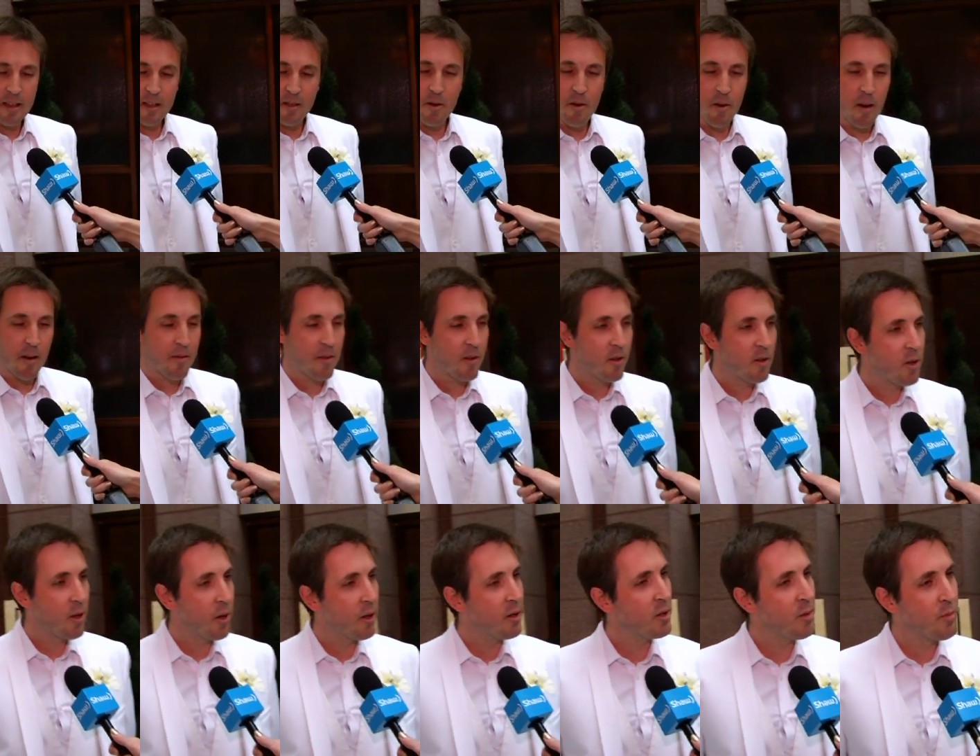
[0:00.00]
you have the
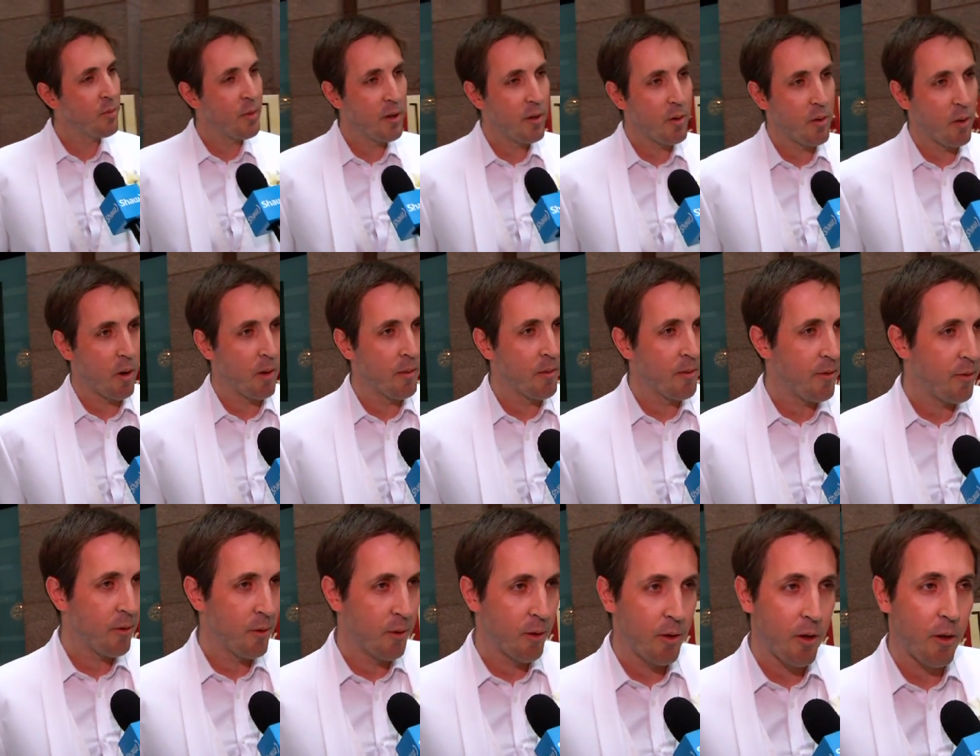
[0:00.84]
choice to bring your own
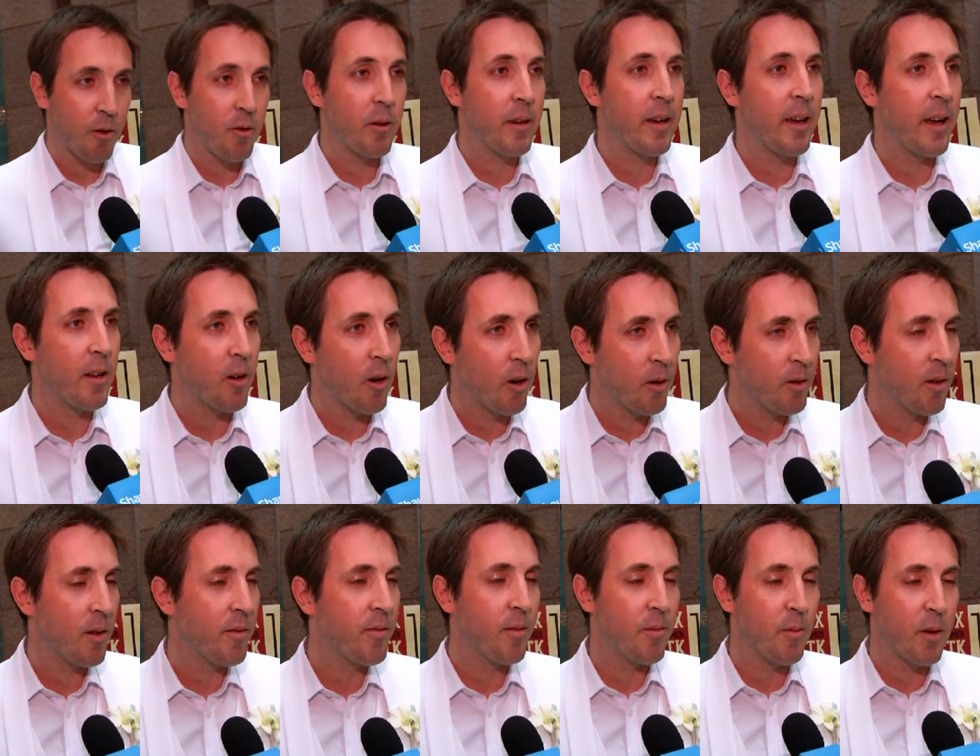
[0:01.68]
food or you can
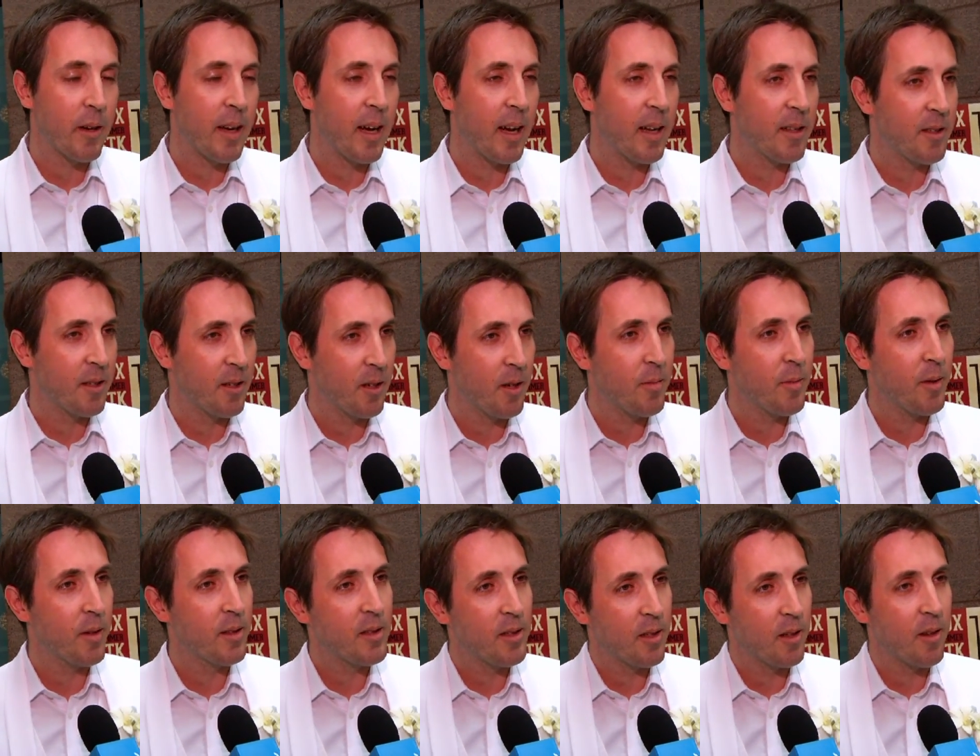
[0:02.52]
order from a cutter,
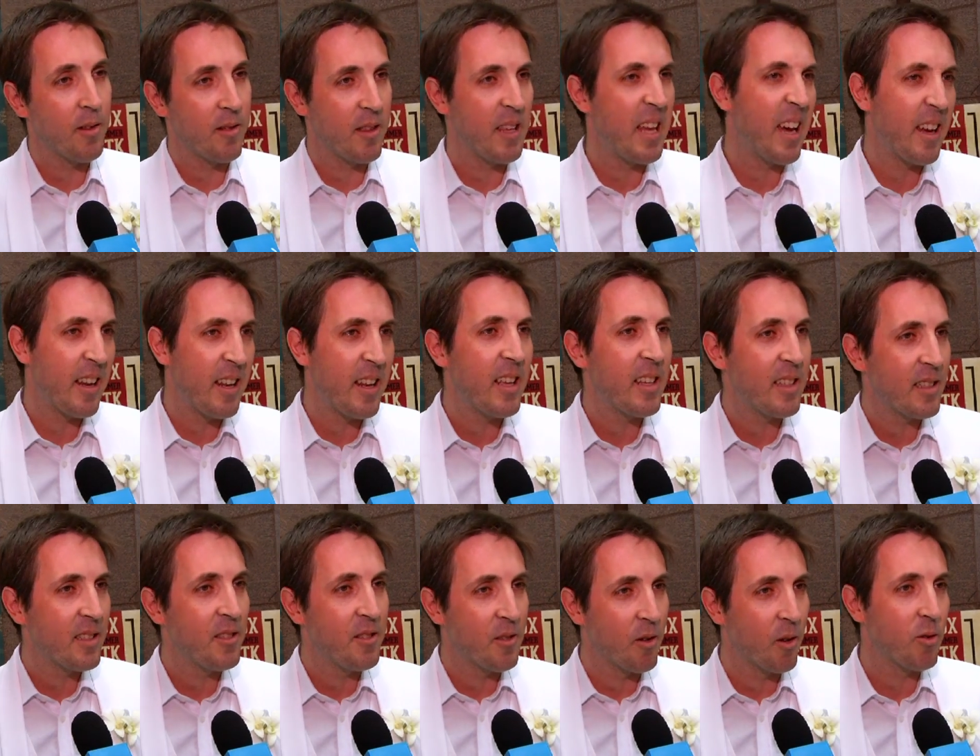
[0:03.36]
but uh, the idea
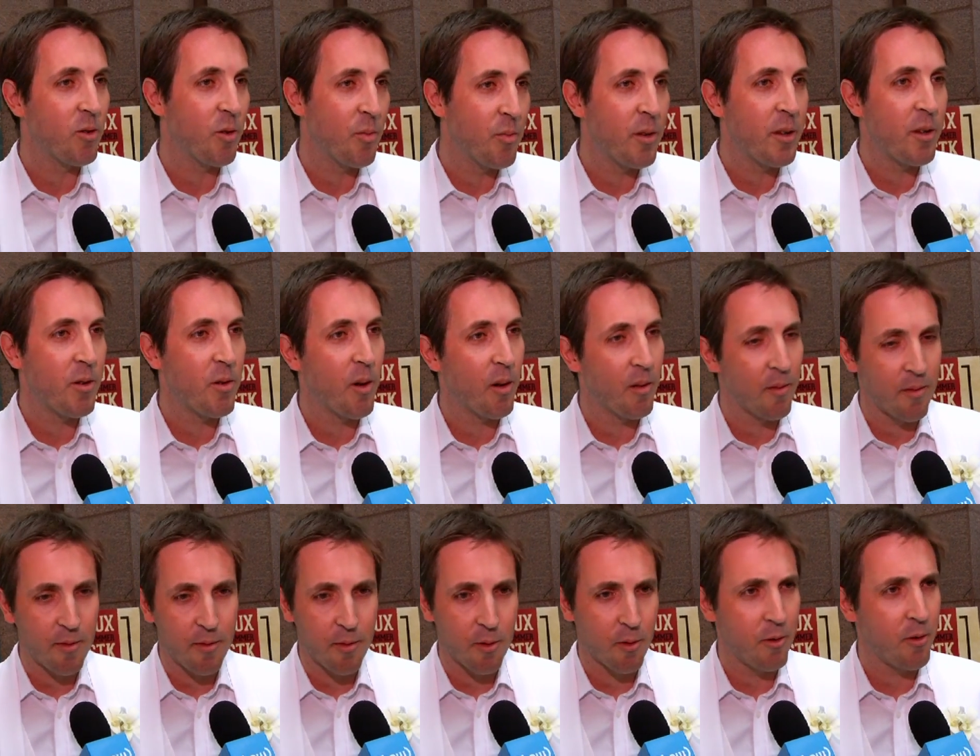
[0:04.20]
is, you know, to bring your
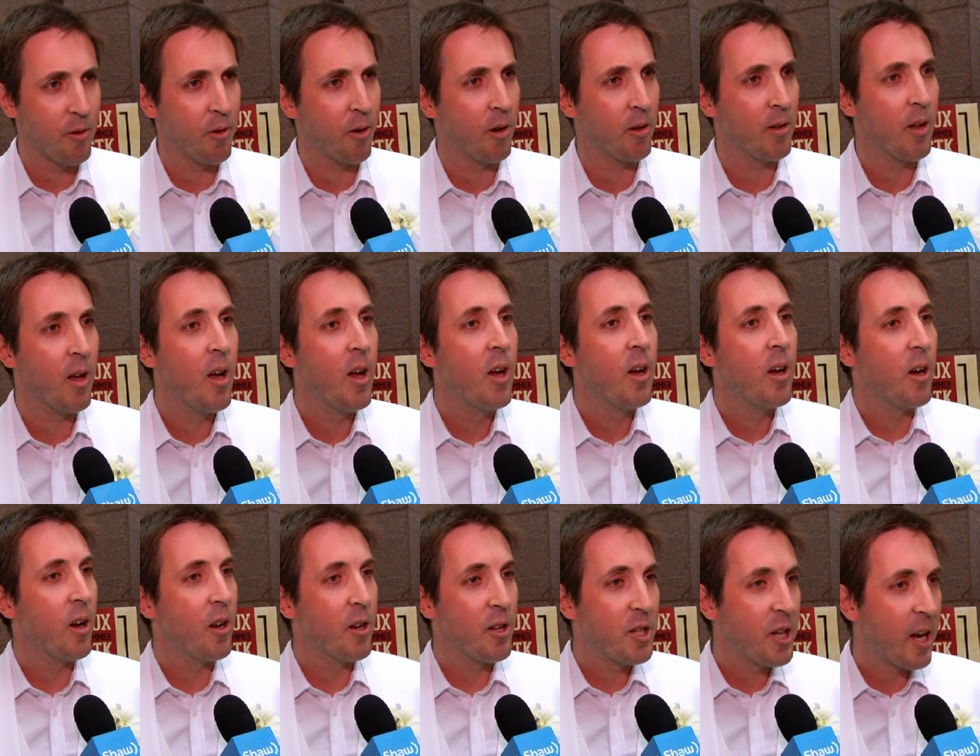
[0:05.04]
own food, your own
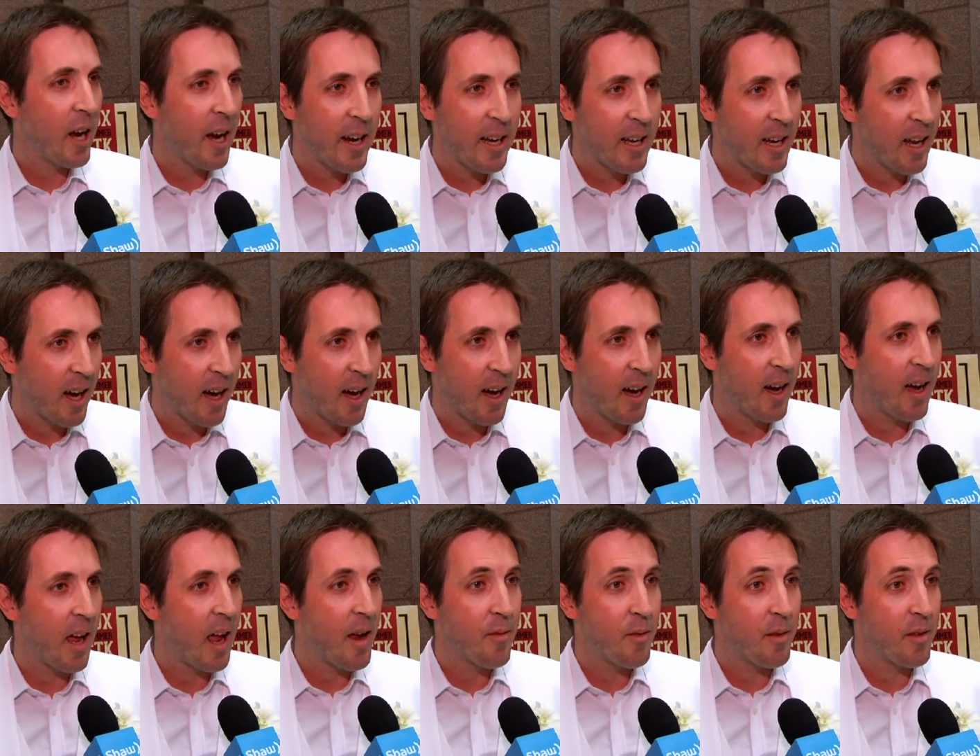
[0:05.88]
uh,
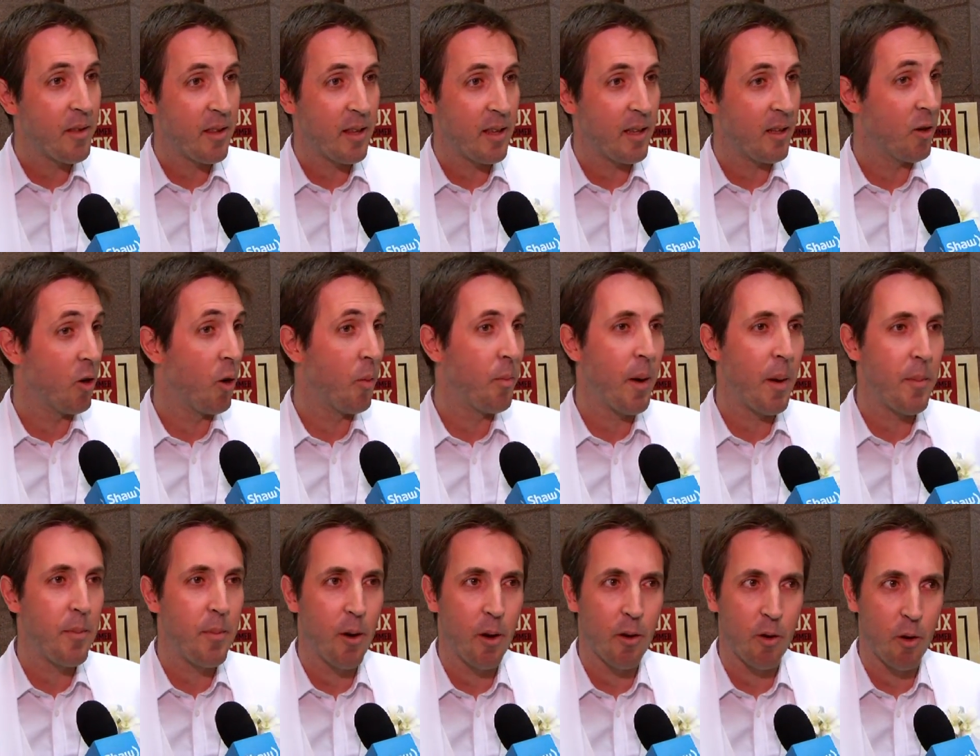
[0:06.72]
china, everything, no
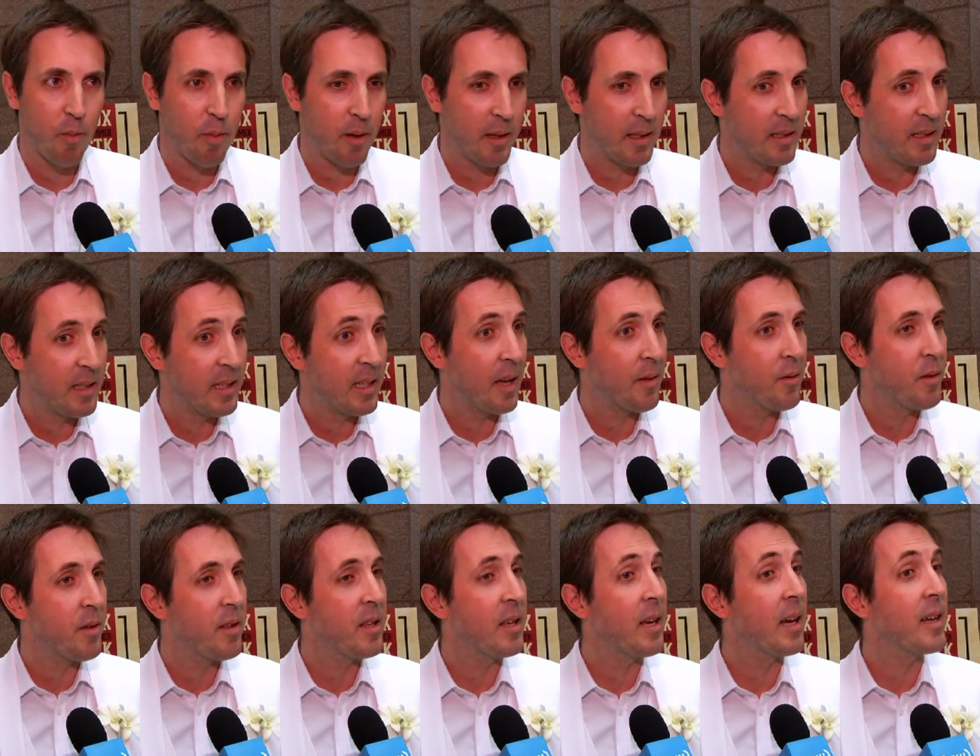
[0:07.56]
paper, no plastic,
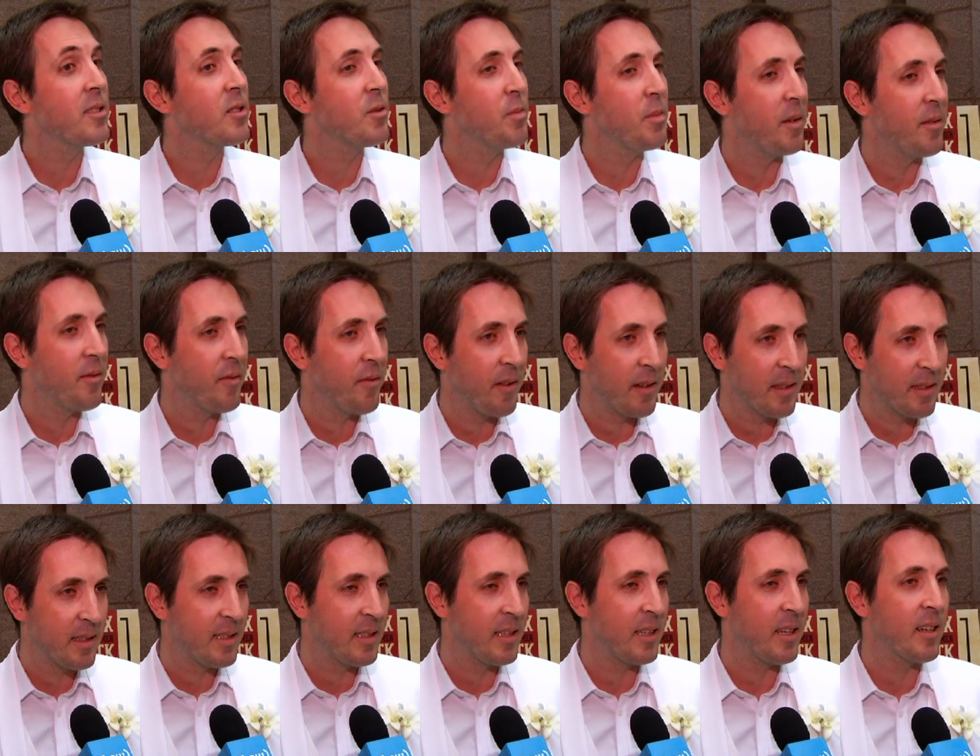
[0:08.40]
everything has to be
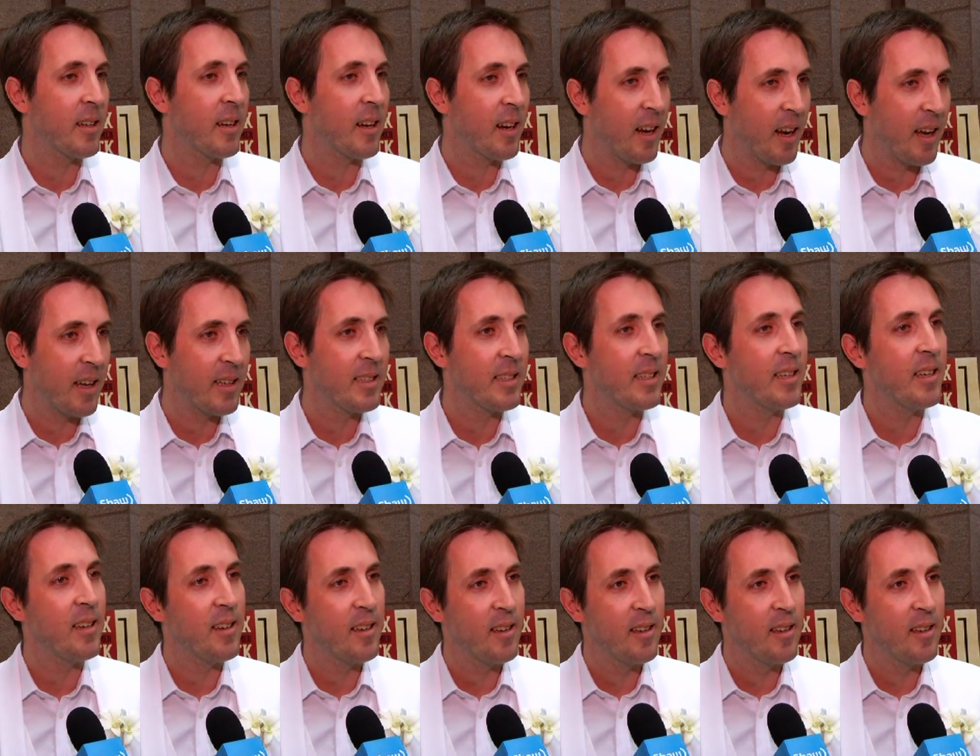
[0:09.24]
fancy and classy.